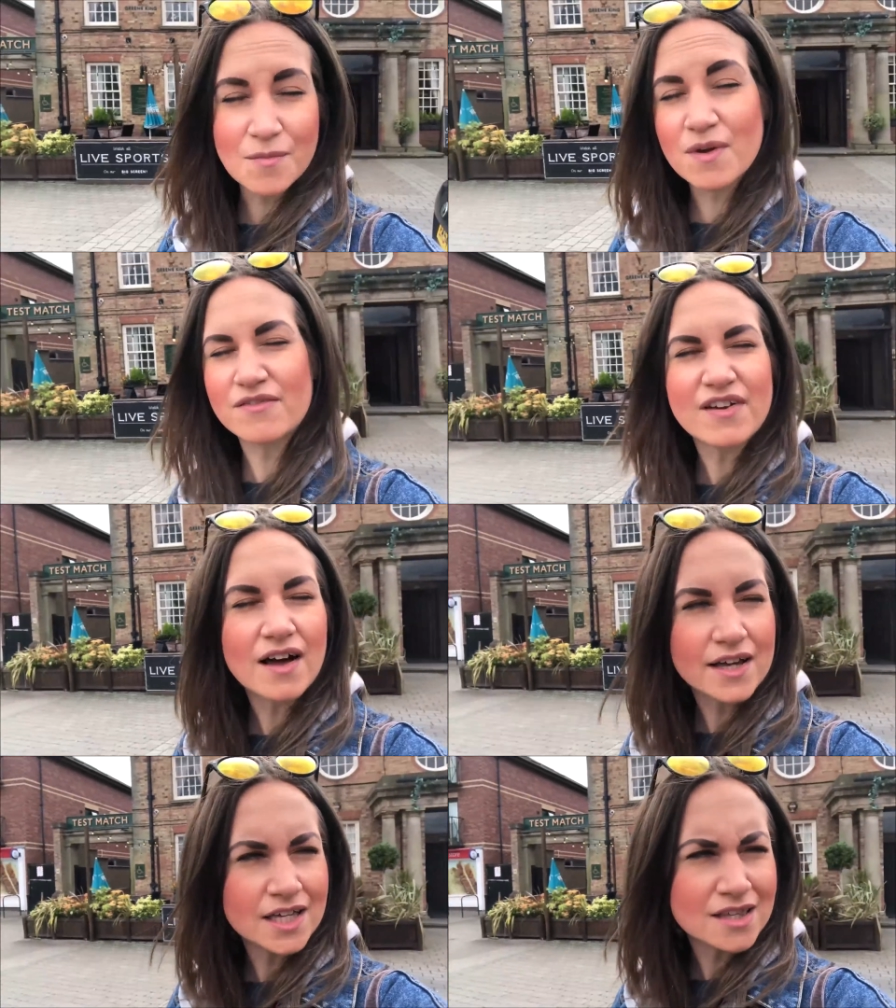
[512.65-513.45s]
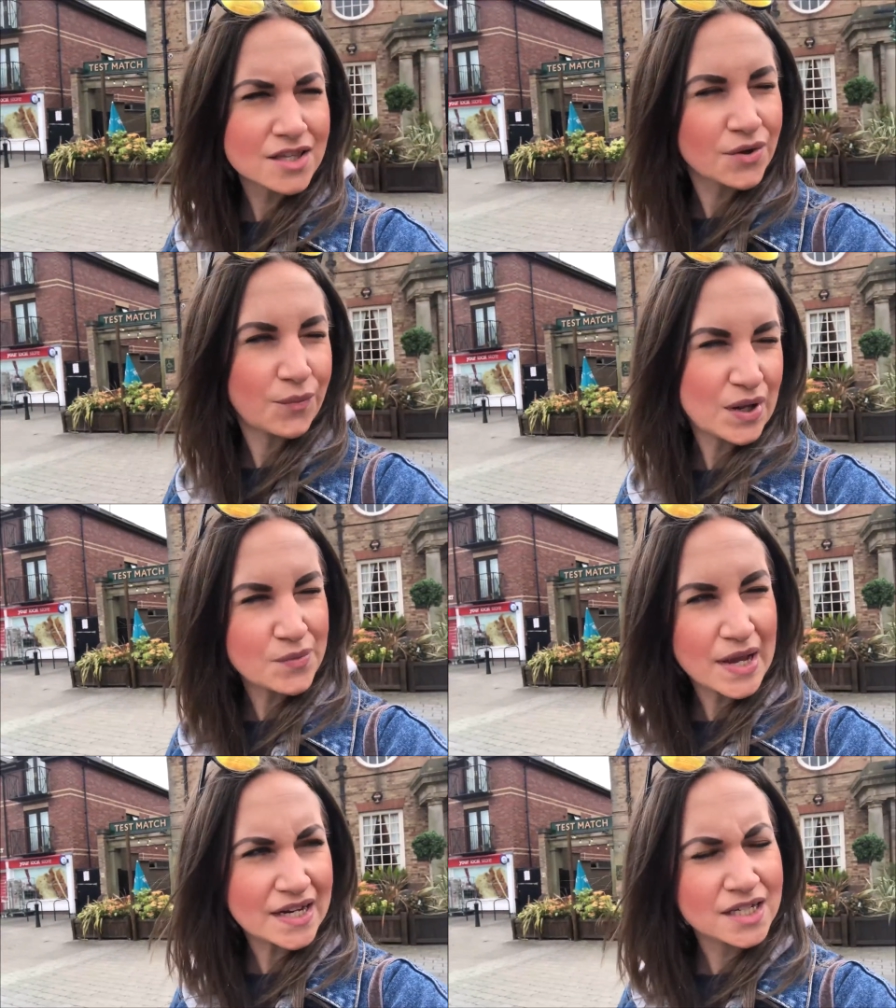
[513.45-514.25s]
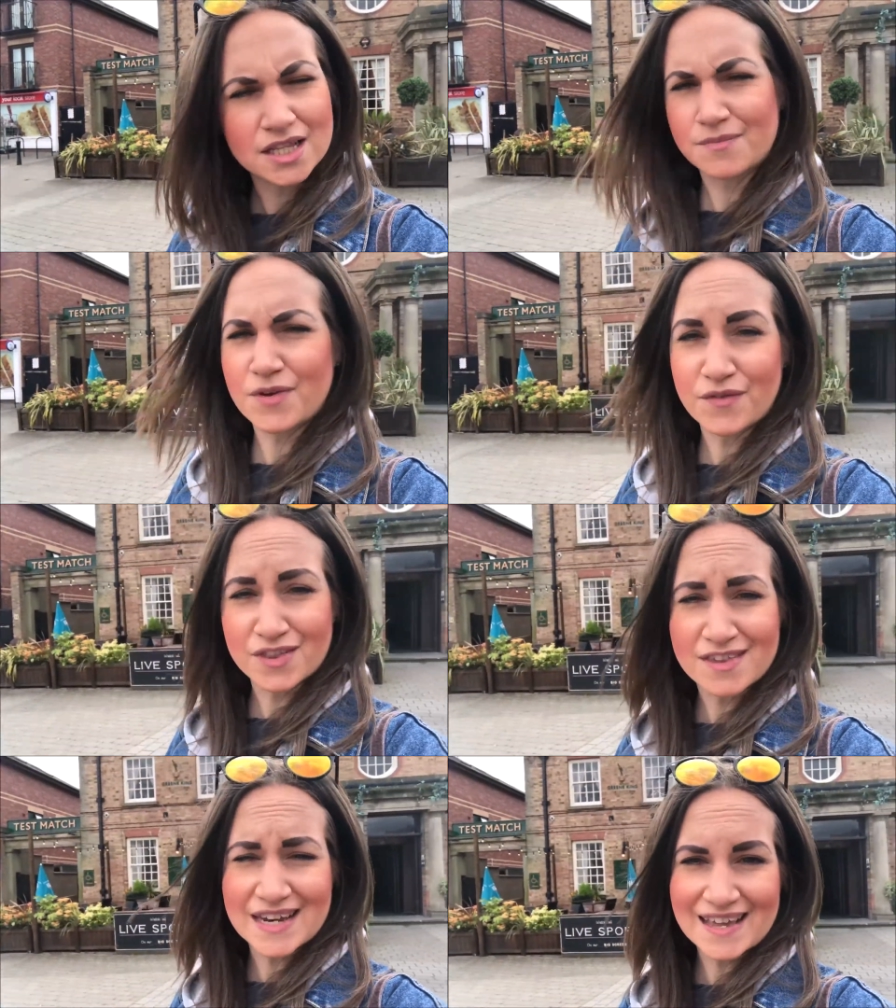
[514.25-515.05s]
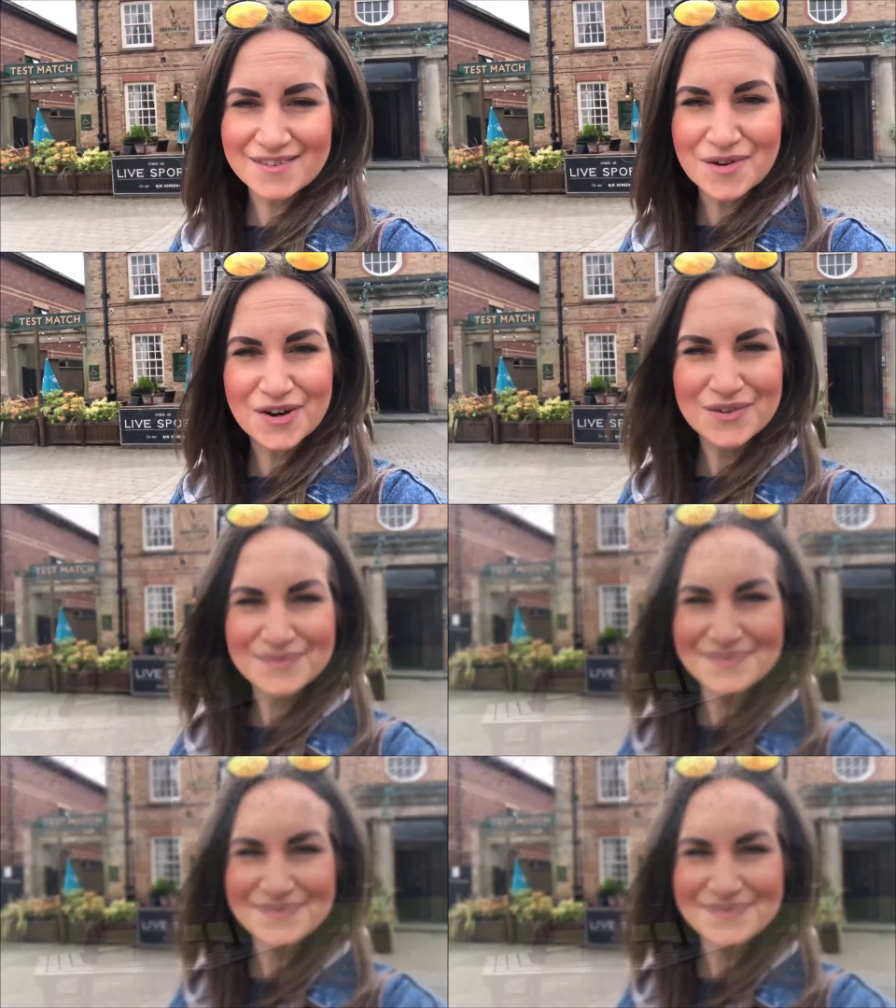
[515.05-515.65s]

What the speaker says: some of my flyers. Win-win. Let's move on to the next one.